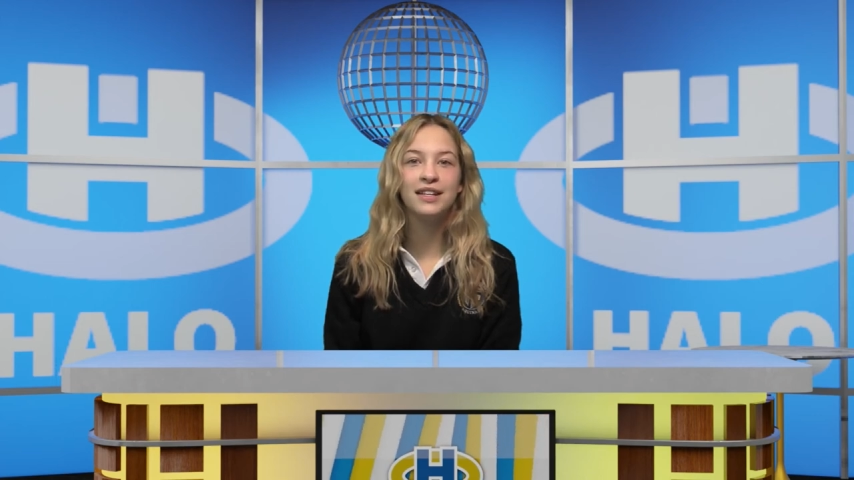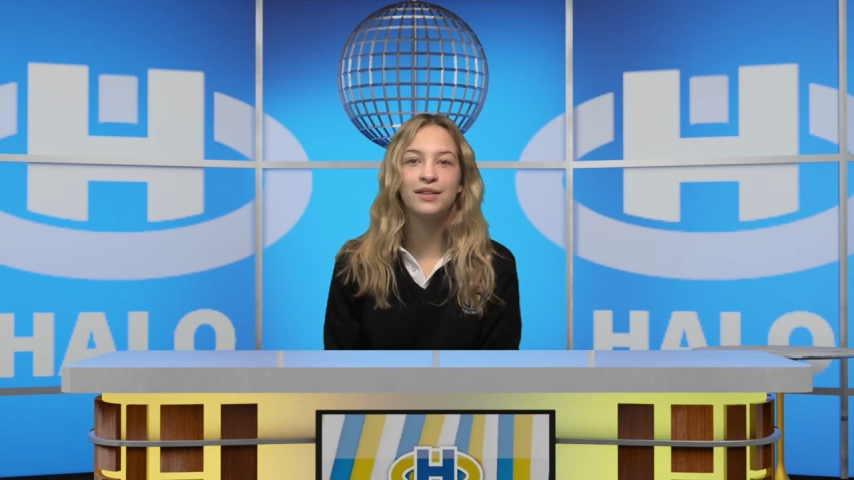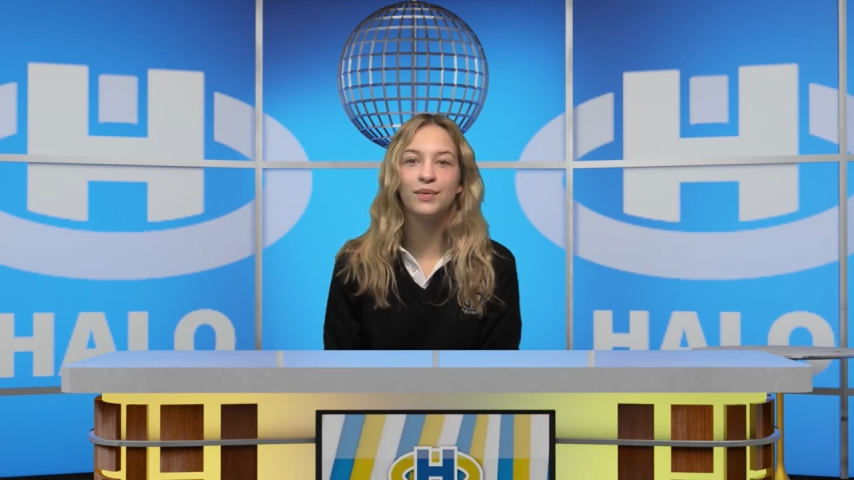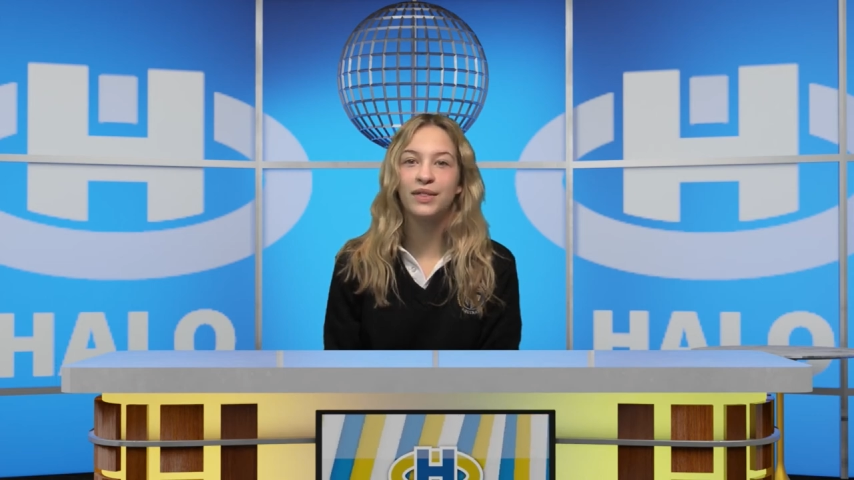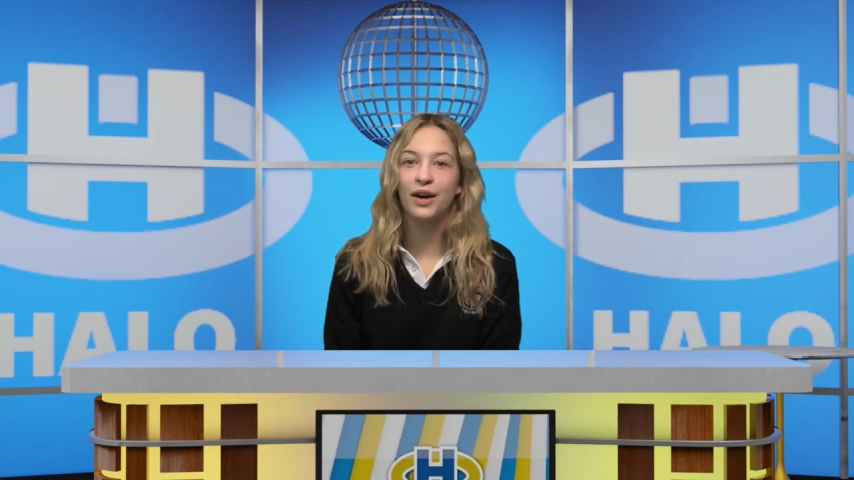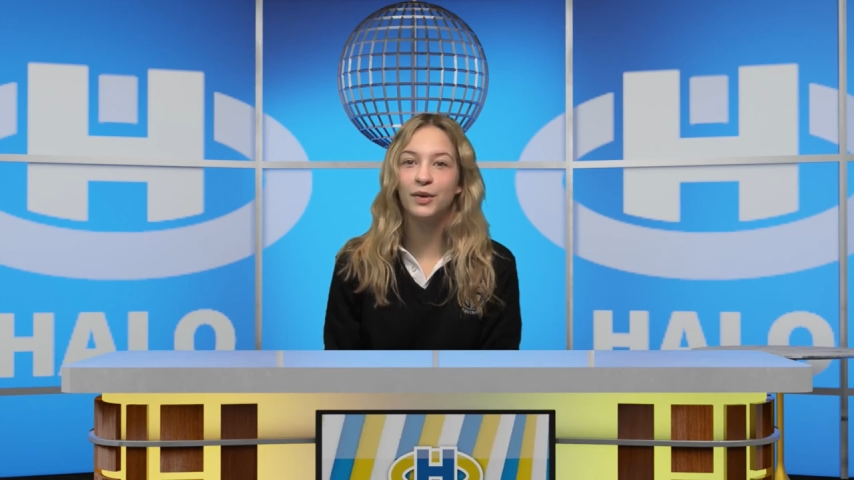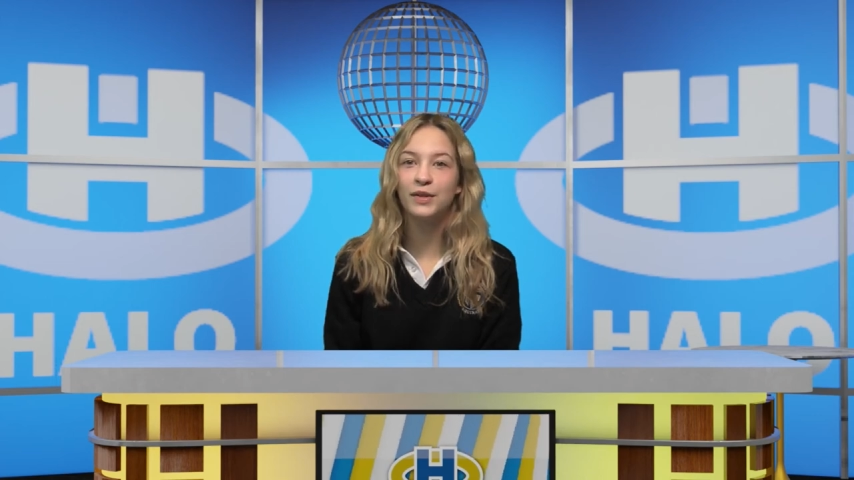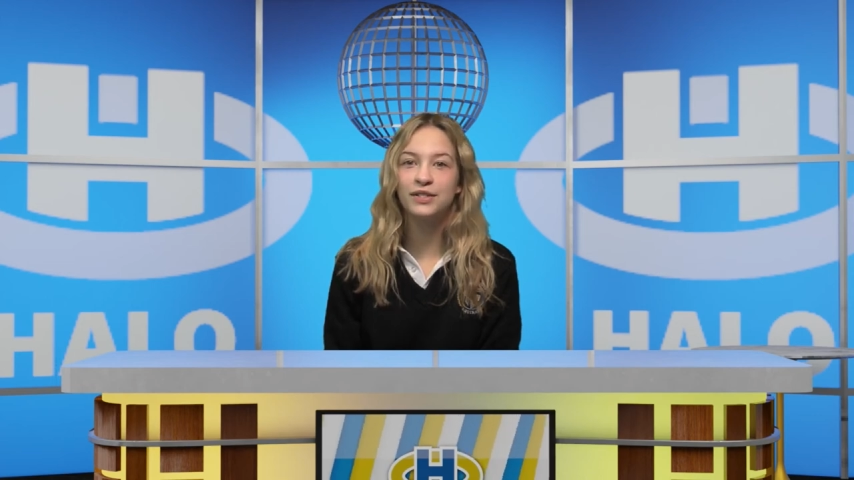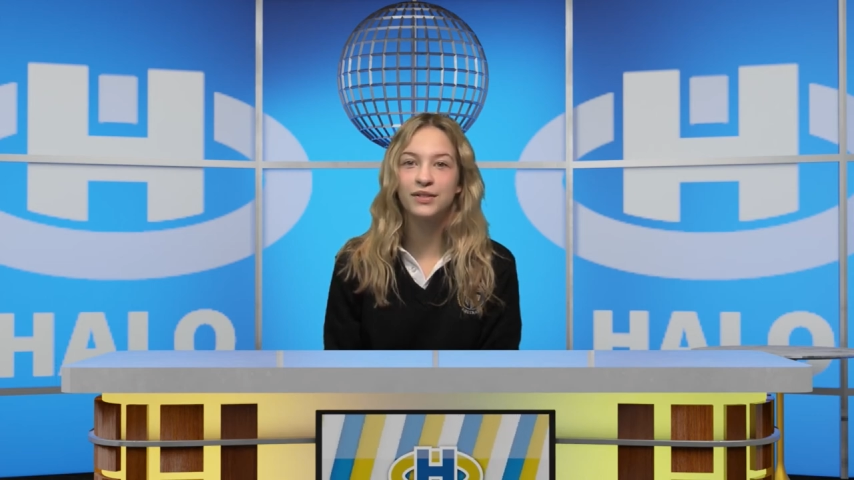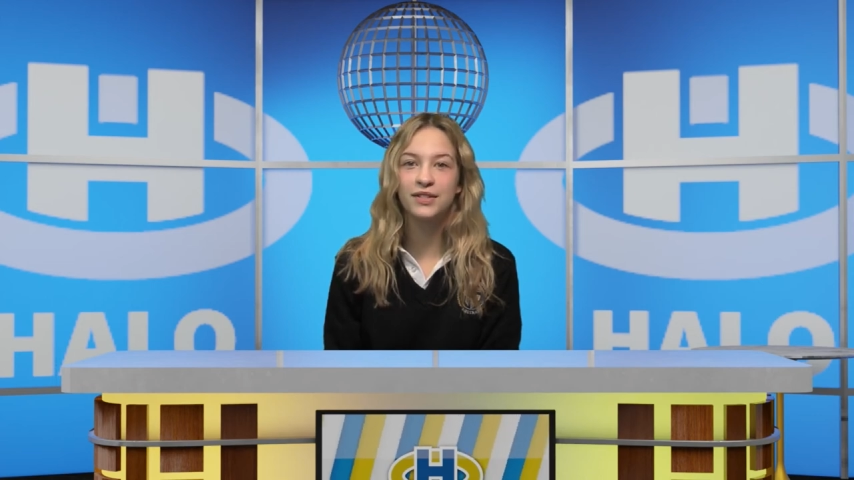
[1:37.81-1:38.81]
Eden without
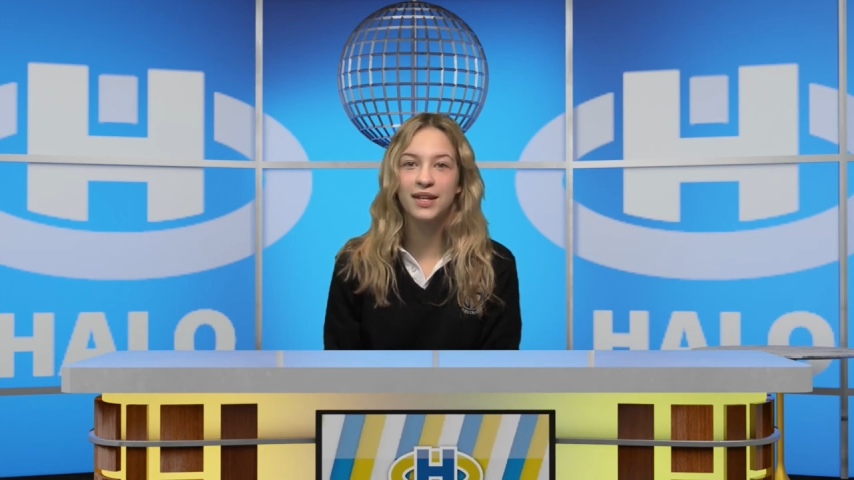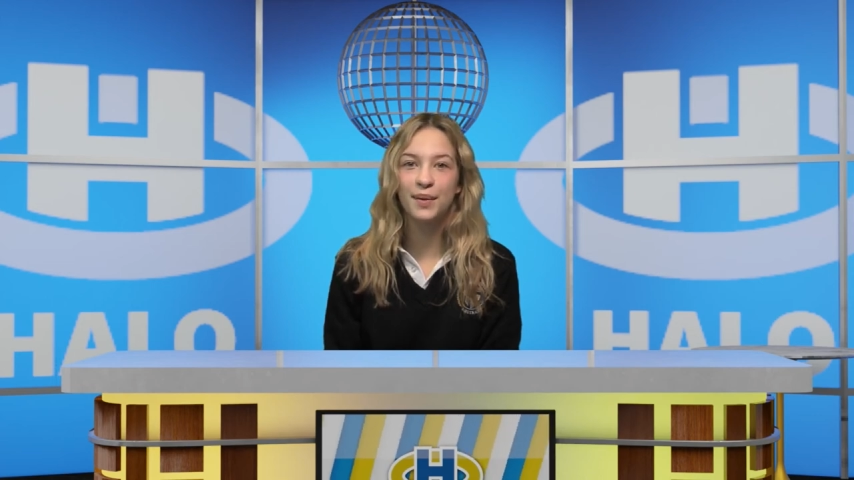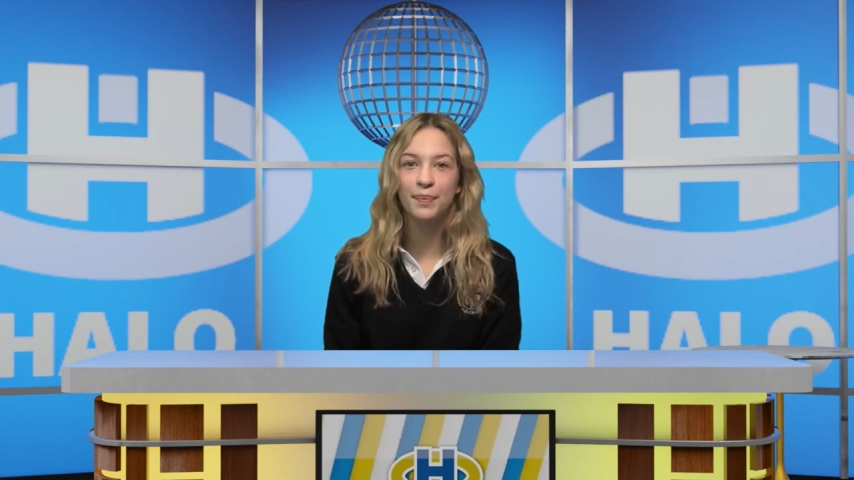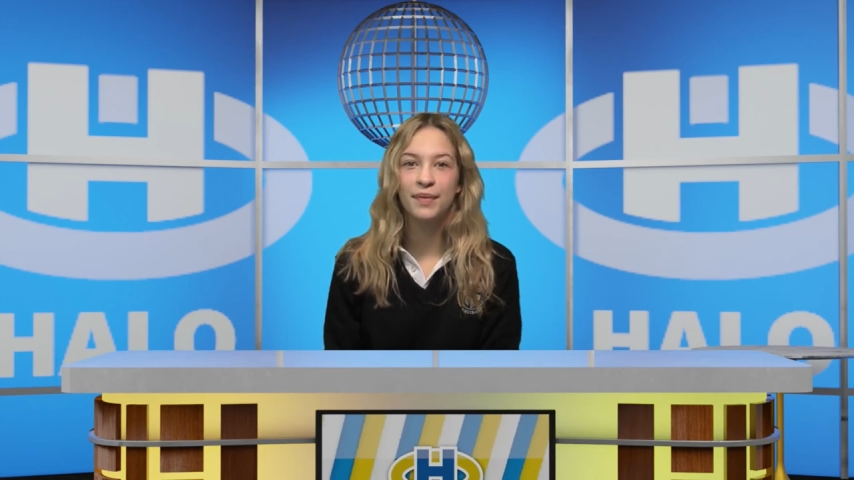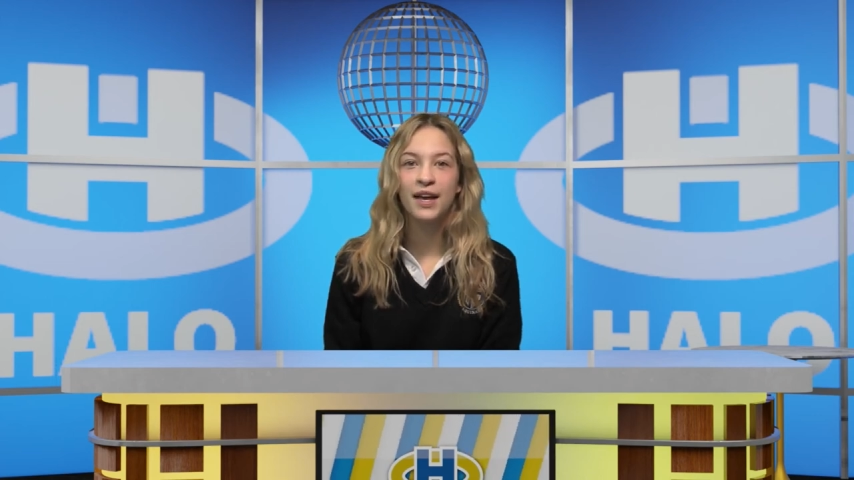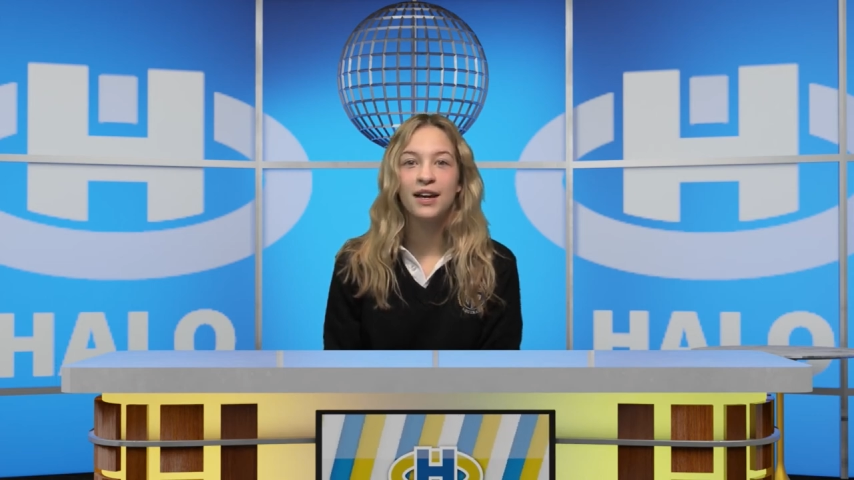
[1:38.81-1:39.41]
original sin.